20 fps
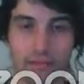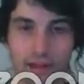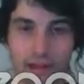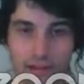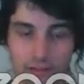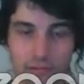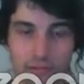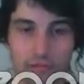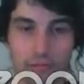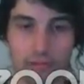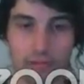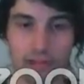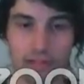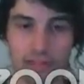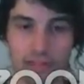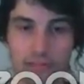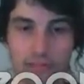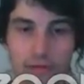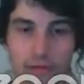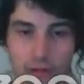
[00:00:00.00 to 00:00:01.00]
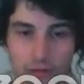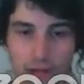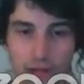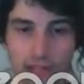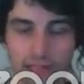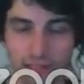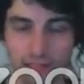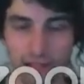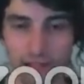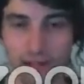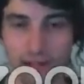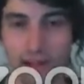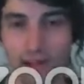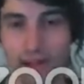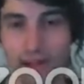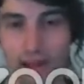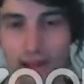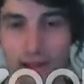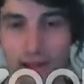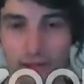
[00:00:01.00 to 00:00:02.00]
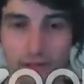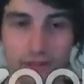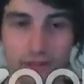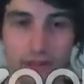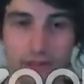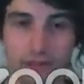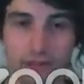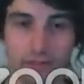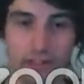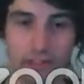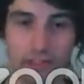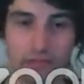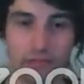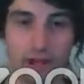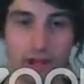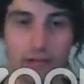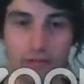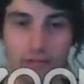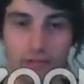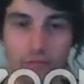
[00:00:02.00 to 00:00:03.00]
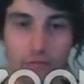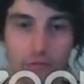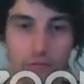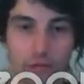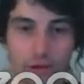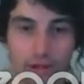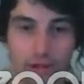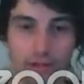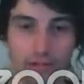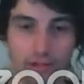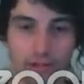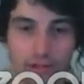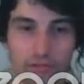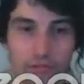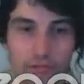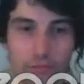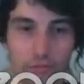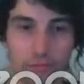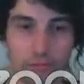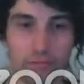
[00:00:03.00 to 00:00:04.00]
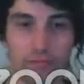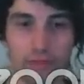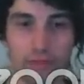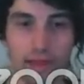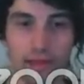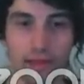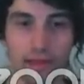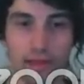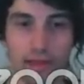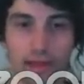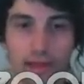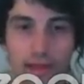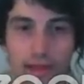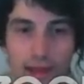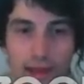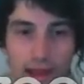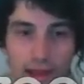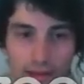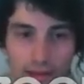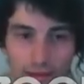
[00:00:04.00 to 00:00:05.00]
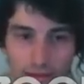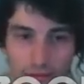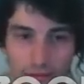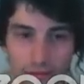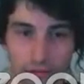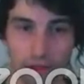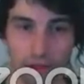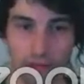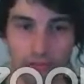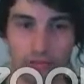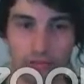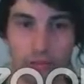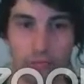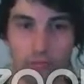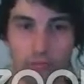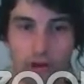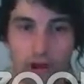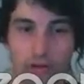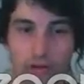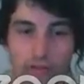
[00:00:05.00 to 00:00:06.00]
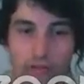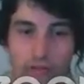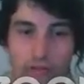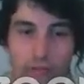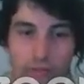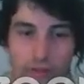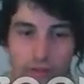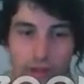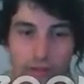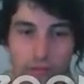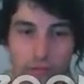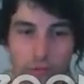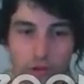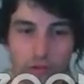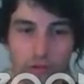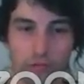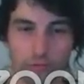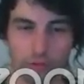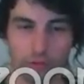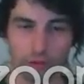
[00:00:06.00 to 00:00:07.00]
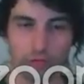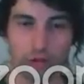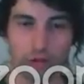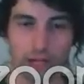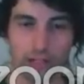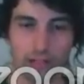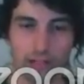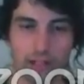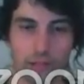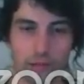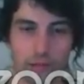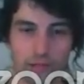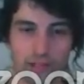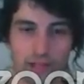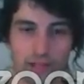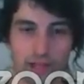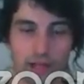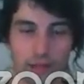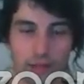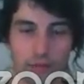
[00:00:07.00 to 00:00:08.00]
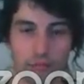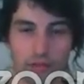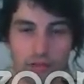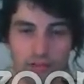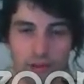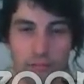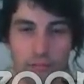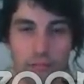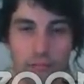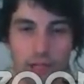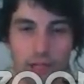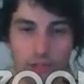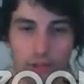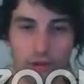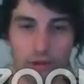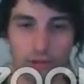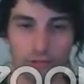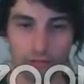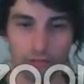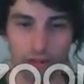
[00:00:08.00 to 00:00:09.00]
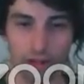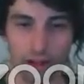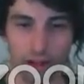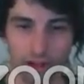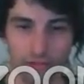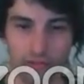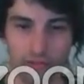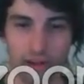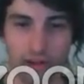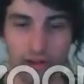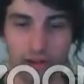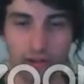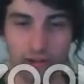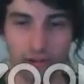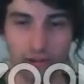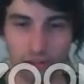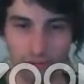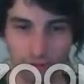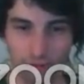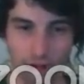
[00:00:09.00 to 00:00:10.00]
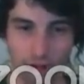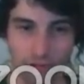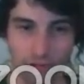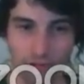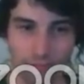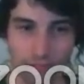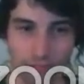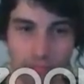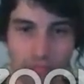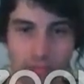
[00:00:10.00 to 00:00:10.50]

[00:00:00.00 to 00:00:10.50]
that is replaced by a right side and an interface graph to connect these two. And if you have some graph that you want to rewrite, you start with a match of the left side in that graph.